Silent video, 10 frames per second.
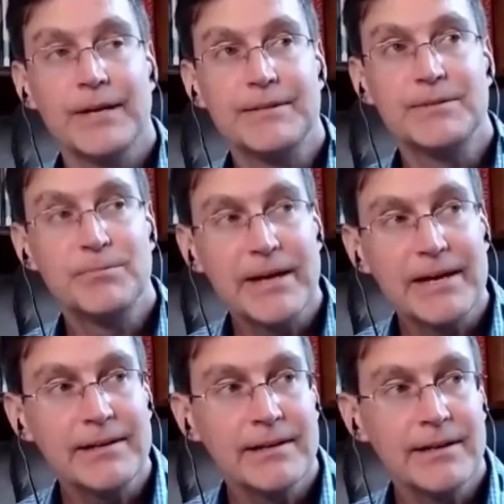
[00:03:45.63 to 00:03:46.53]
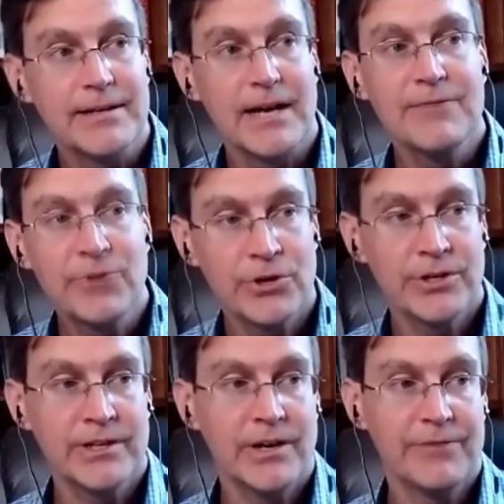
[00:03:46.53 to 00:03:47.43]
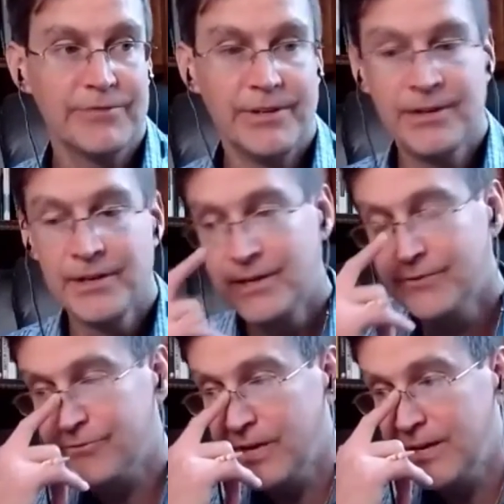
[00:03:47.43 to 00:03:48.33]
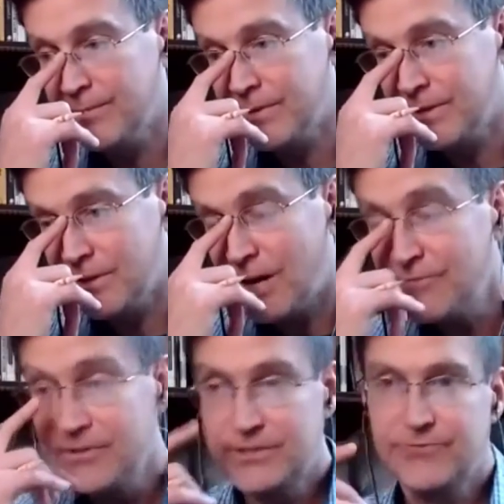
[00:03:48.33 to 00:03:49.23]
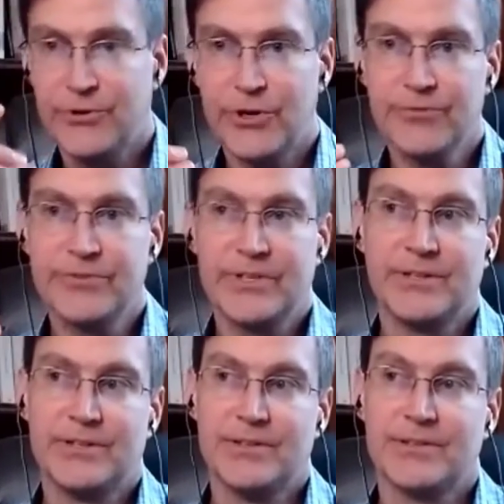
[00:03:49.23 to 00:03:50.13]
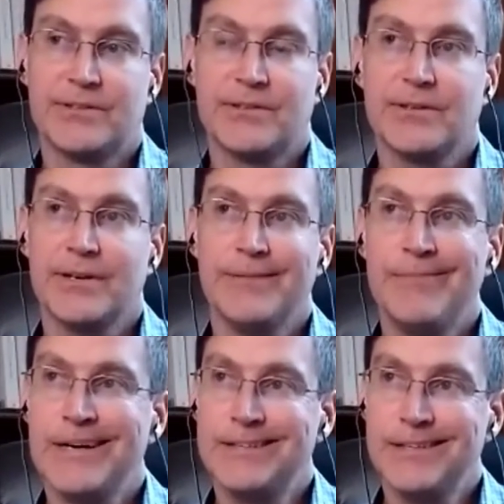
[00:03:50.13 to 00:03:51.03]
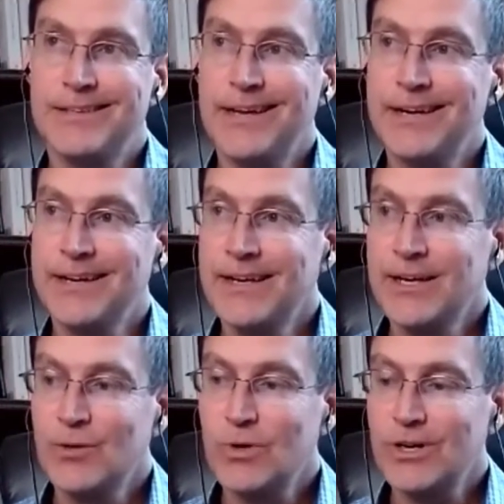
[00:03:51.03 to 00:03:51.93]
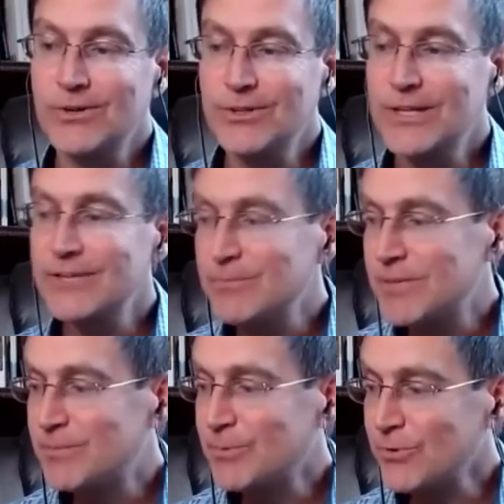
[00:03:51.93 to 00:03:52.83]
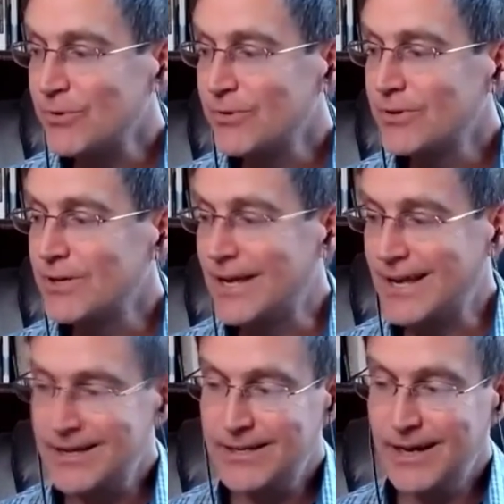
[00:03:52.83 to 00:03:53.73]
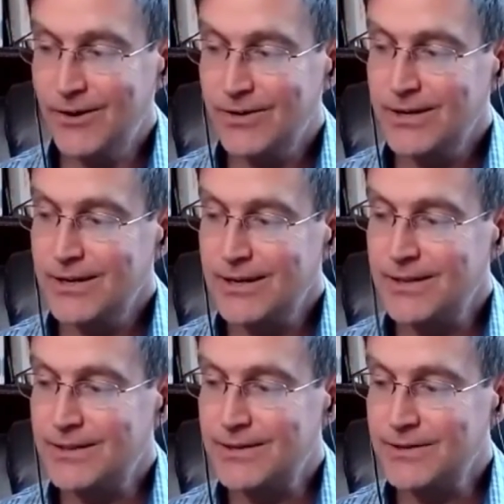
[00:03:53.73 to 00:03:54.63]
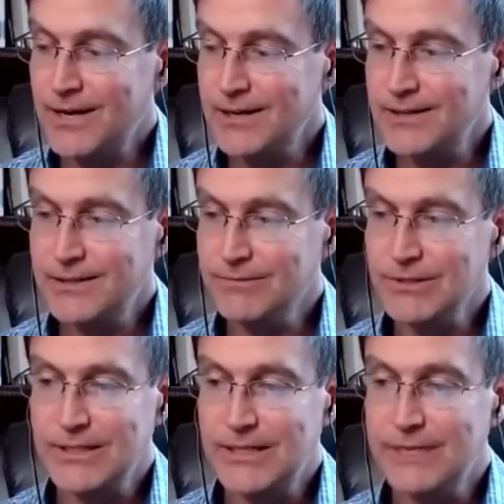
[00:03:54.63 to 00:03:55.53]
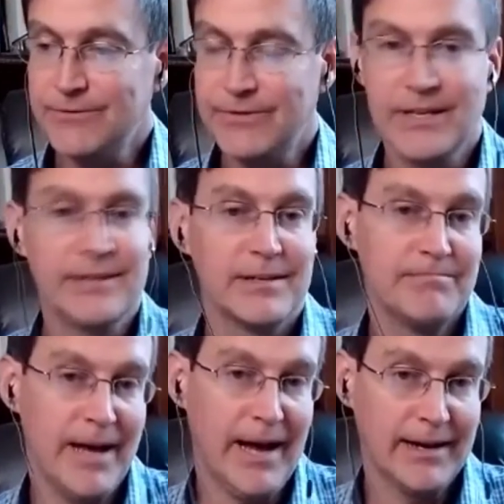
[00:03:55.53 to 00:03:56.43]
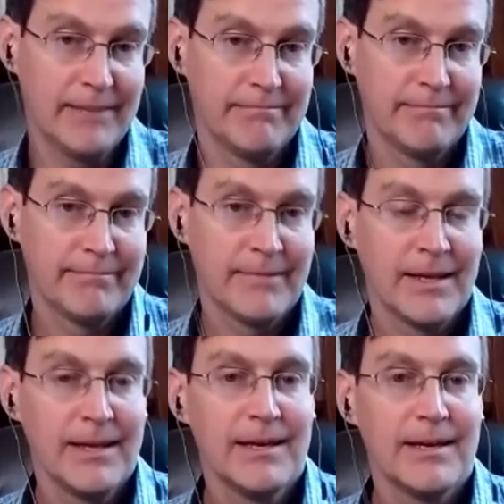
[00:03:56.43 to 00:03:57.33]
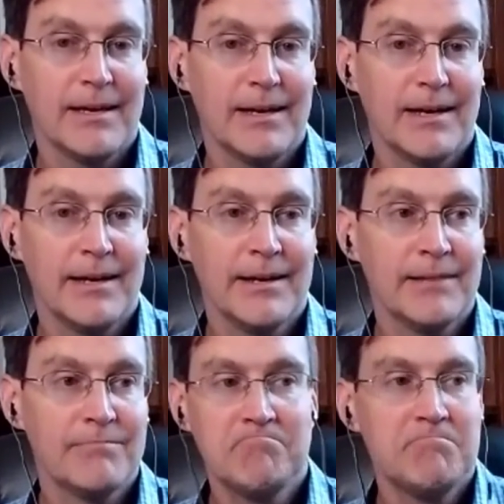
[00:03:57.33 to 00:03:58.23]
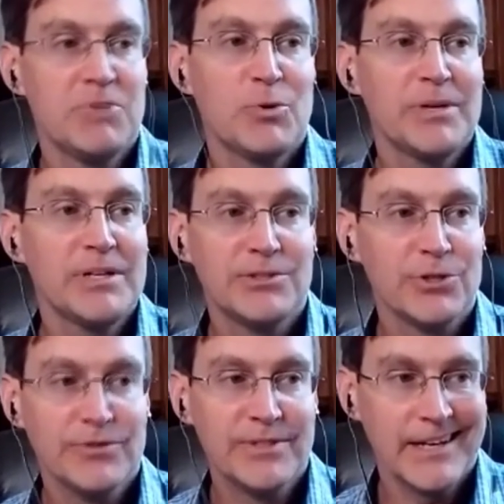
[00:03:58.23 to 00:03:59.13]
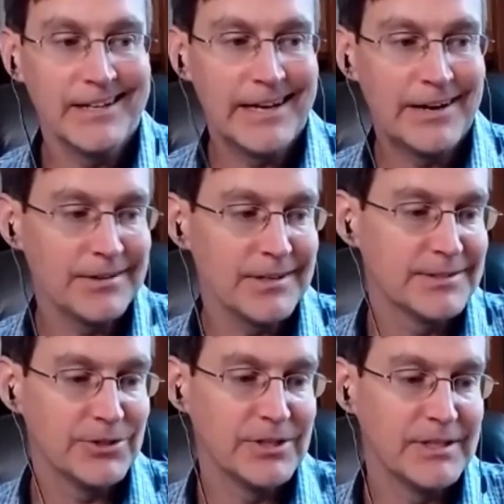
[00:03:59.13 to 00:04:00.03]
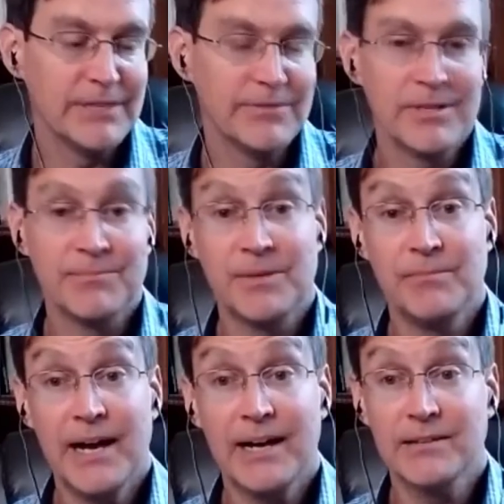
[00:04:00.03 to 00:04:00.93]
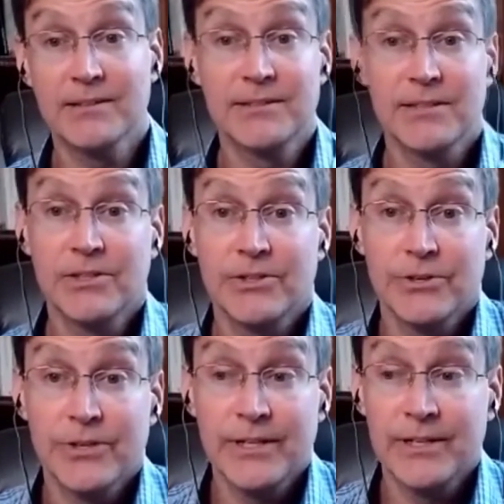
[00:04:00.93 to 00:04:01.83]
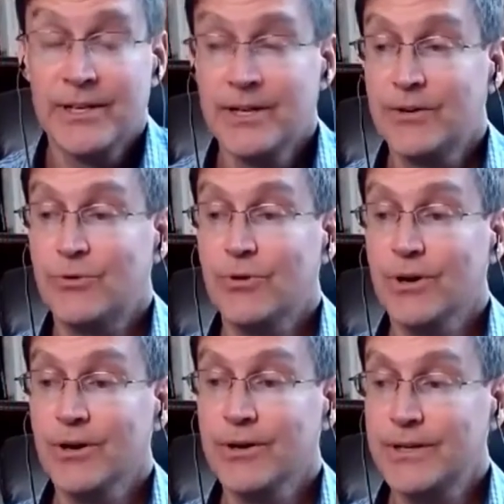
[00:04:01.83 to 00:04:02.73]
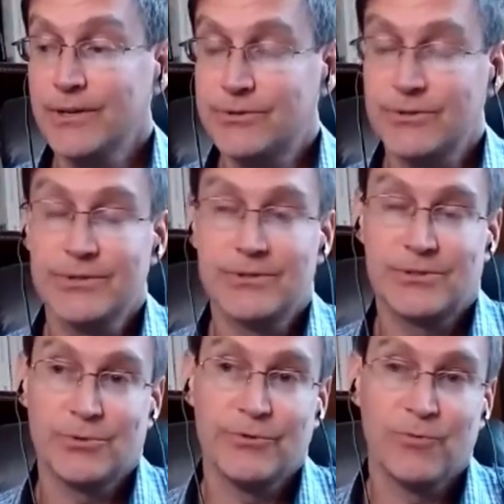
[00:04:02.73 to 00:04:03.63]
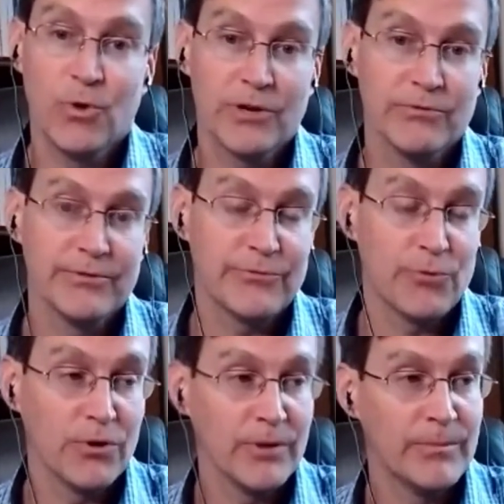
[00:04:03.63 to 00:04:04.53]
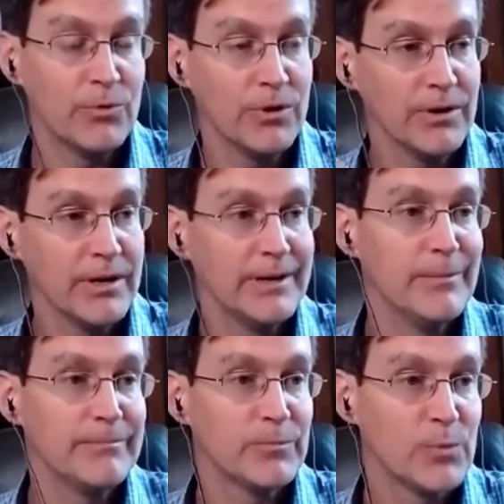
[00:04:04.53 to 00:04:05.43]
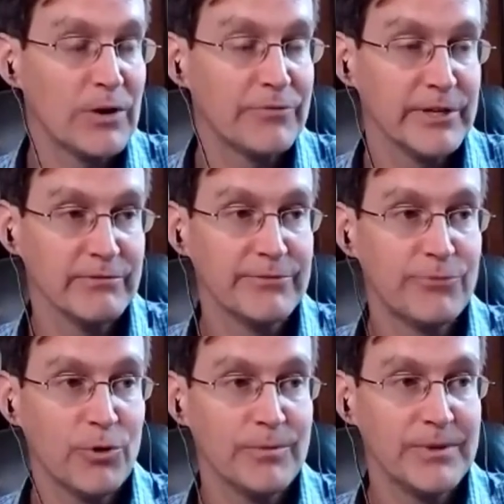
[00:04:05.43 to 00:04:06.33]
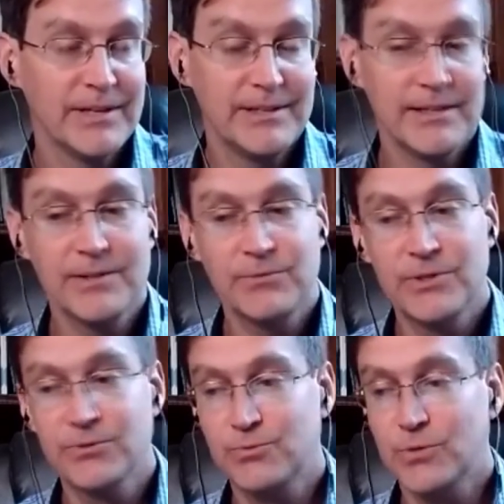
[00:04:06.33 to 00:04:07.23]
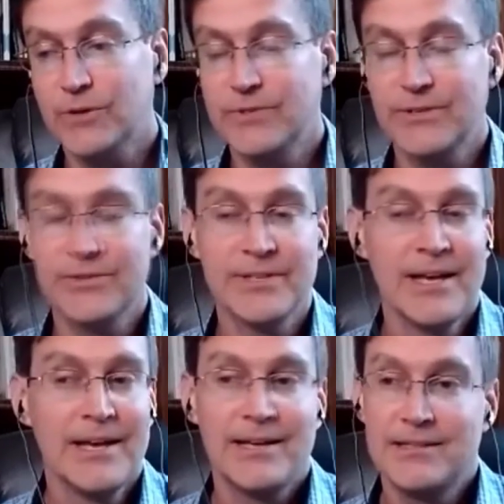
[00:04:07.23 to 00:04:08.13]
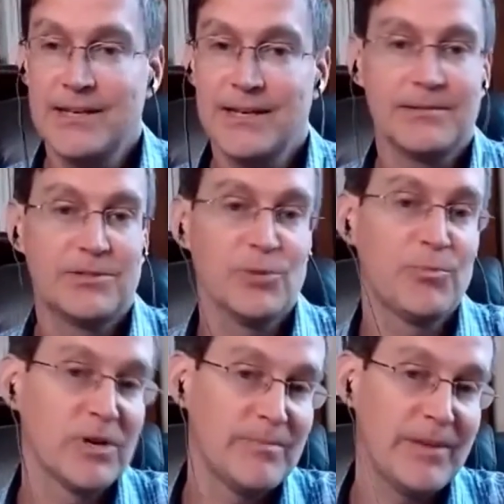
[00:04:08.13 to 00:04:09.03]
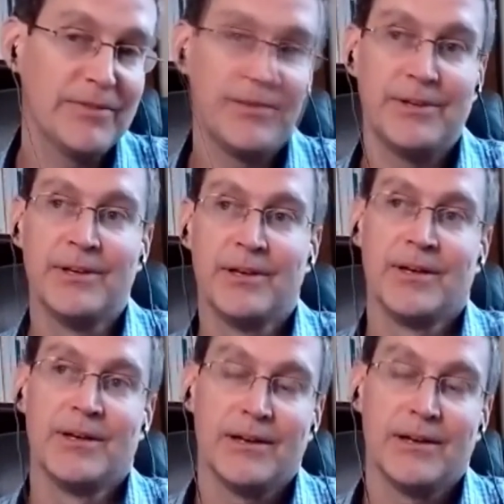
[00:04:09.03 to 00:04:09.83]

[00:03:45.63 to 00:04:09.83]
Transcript: Yeah. The debate, as I've heard it often framed, often devolves into this idea that, well, you're giving people a handout and they're not going to really give anything back. And nobody deserves a handout unless to give something back, unless they're going to earn it. Or, you know, so the sort of work reform or welfare reform, the idea that there's, well, you know, and to your point about the